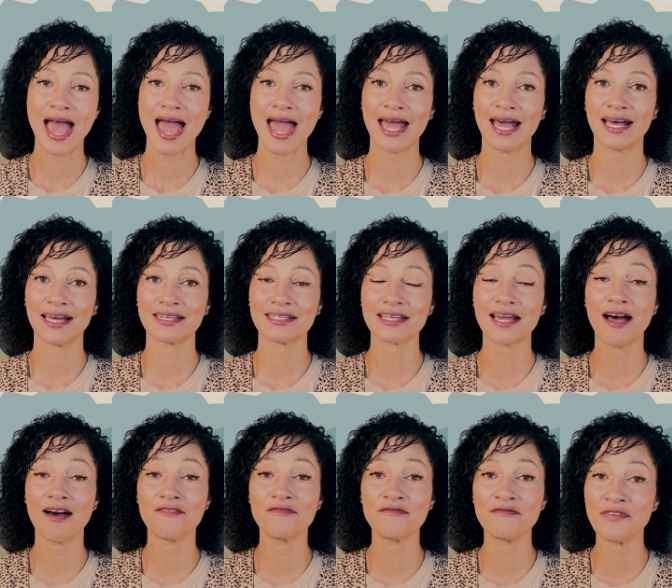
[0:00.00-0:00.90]
And
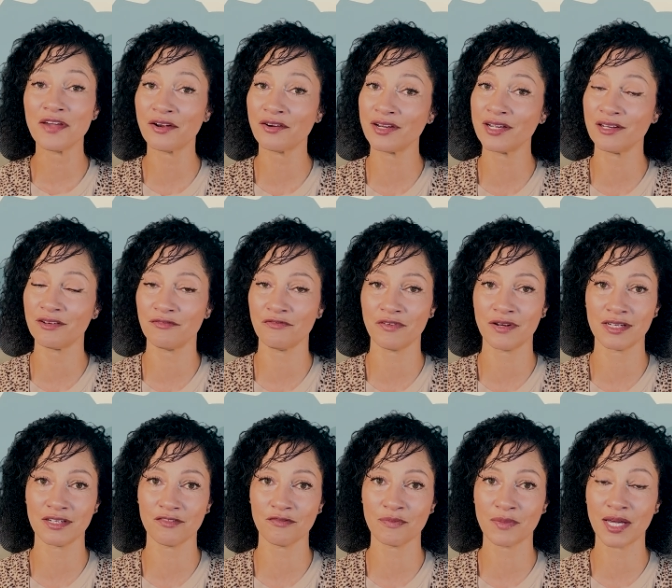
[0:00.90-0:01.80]
a very good friend
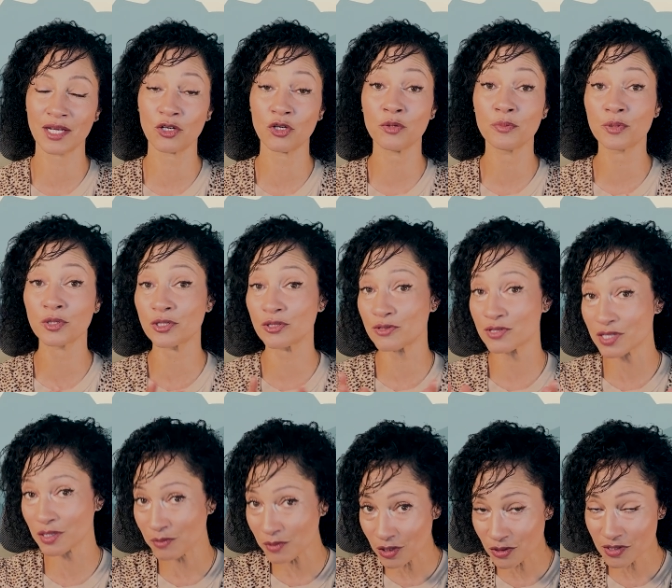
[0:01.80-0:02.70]
of mine who produced the
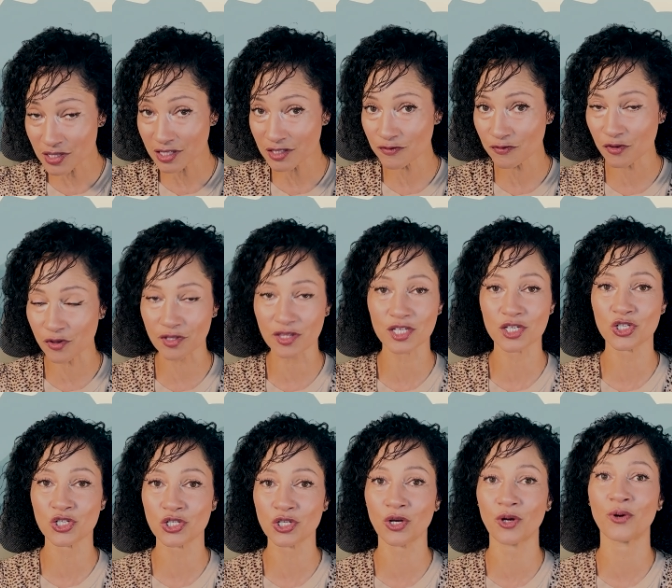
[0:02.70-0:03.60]
music for this
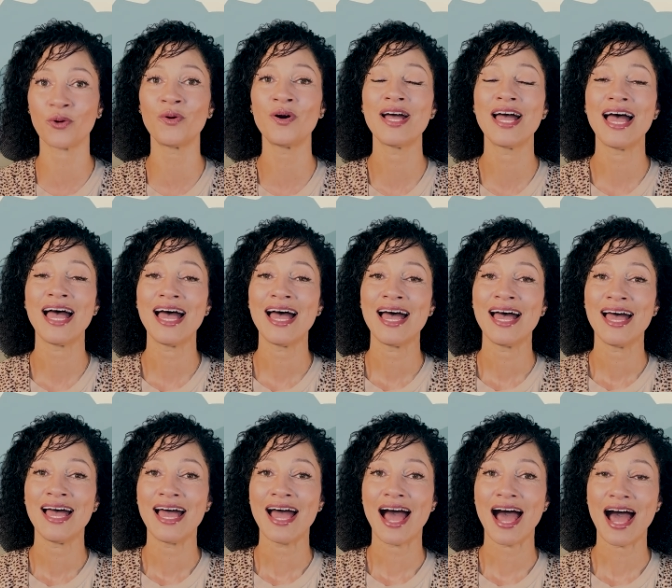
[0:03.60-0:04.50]
show
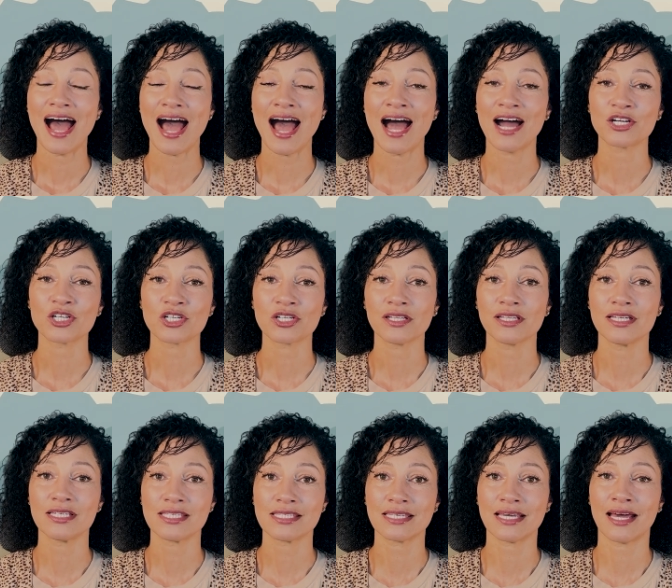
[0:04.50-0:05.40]
actually
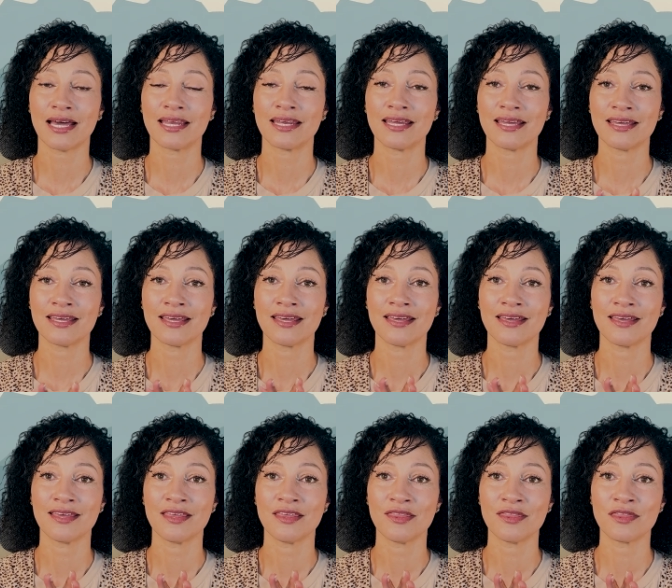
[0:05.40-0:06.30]
said,
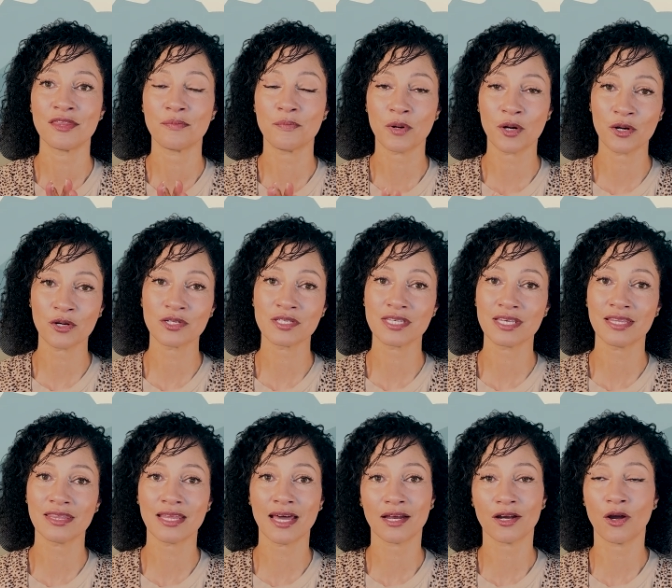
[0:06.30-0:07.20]
the
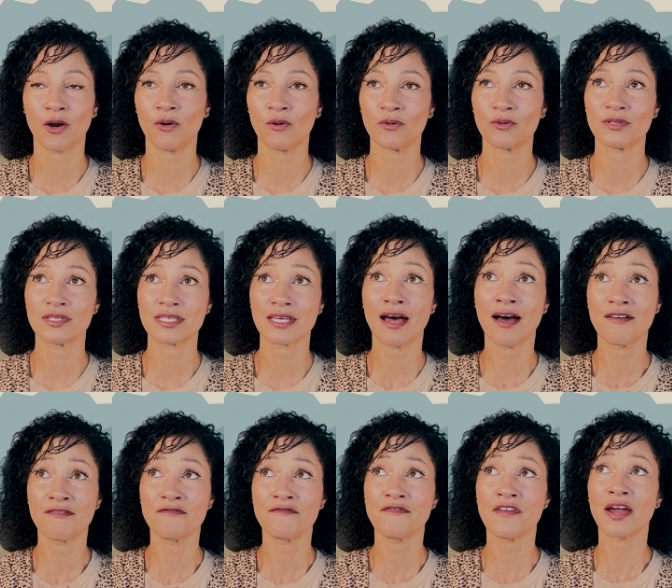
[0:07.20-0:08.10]
person that owns a
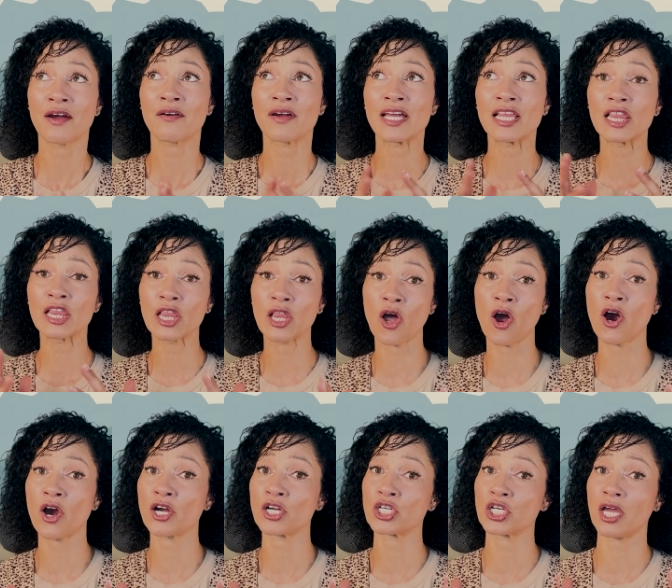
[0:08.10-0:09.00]
very
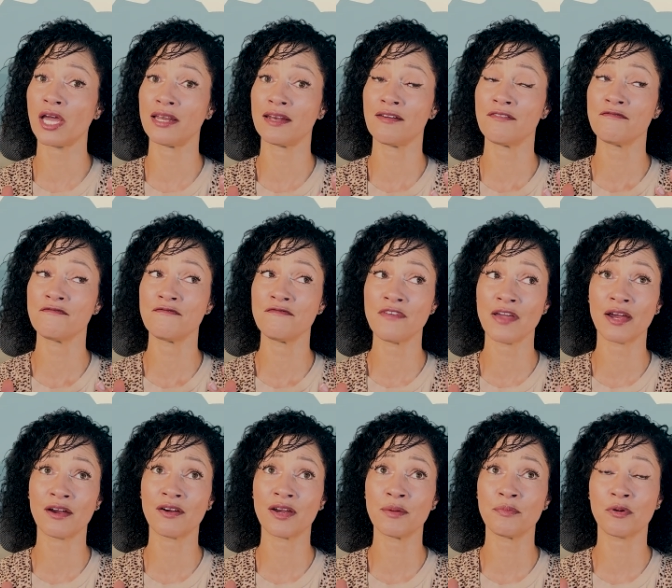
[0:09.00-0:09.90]
large and a
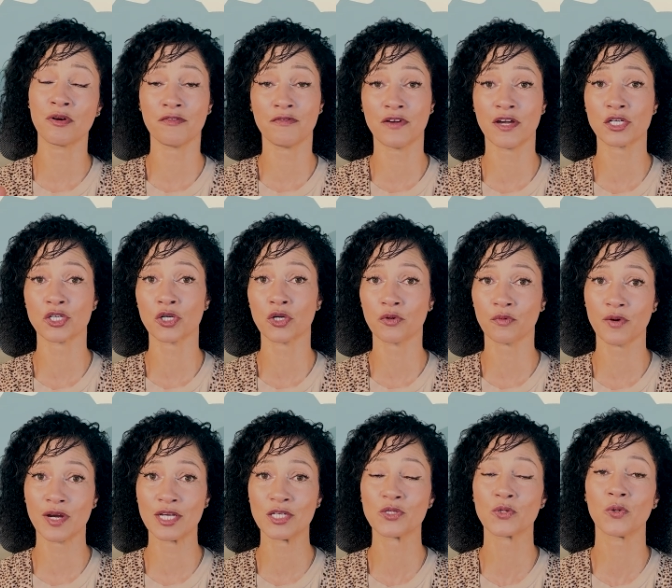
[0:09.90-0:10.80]
very professional
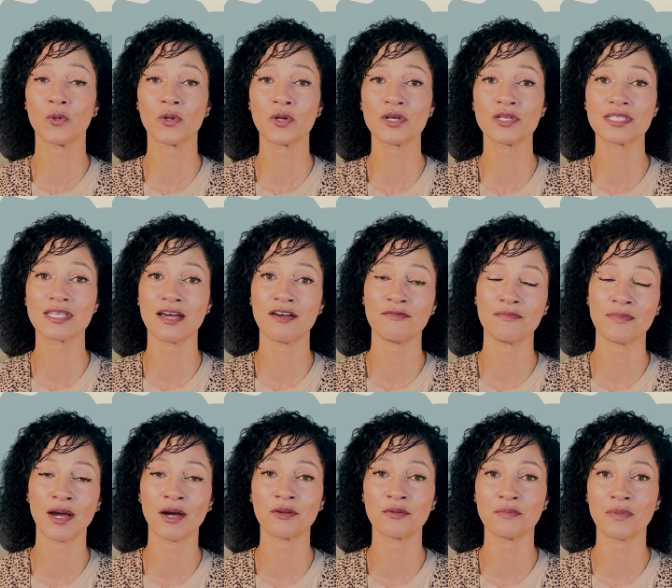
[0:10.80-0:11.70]
race course of
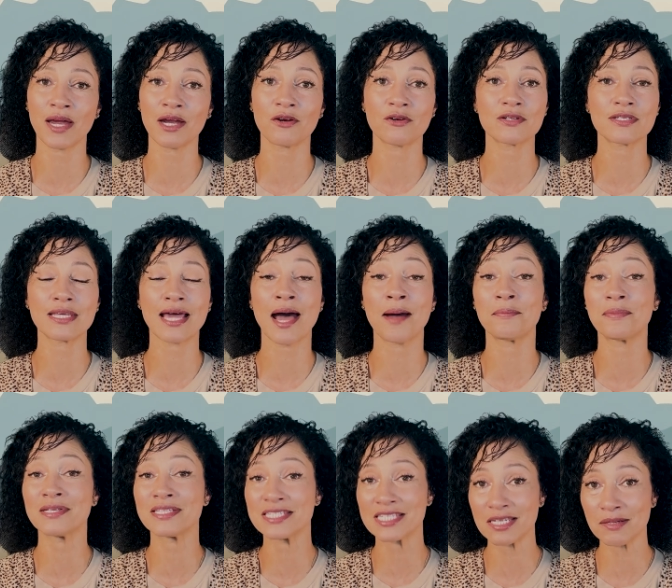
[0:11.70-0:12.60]
mountain bikers
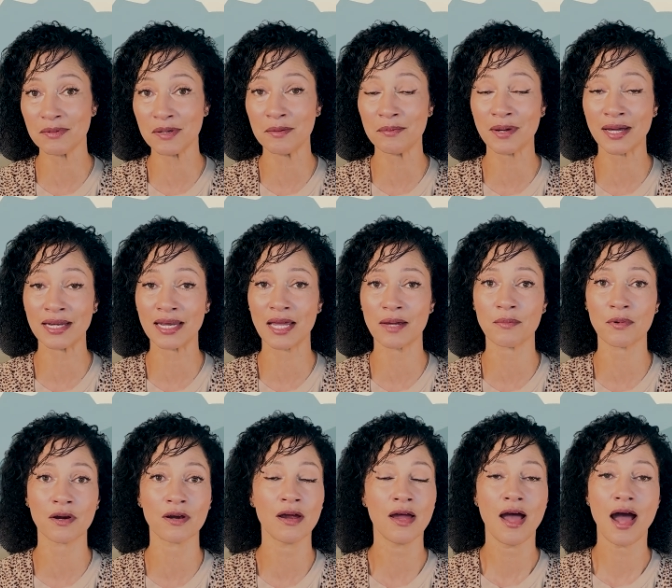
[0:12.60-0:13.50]
happens to be my
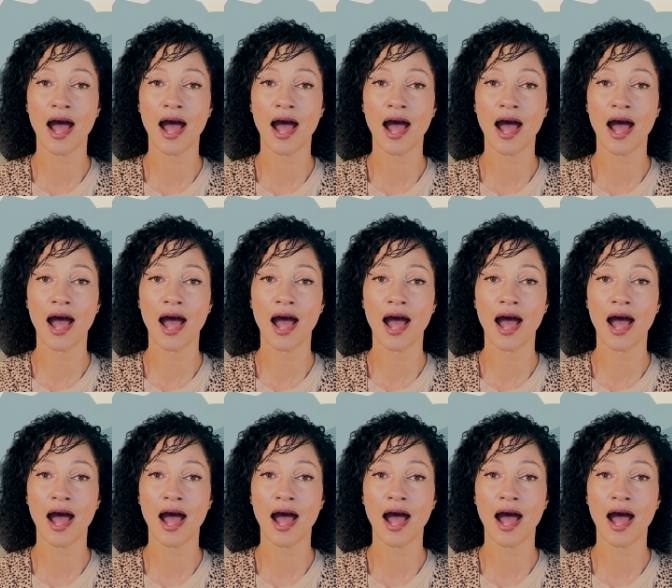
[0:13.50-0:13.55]
neighbor.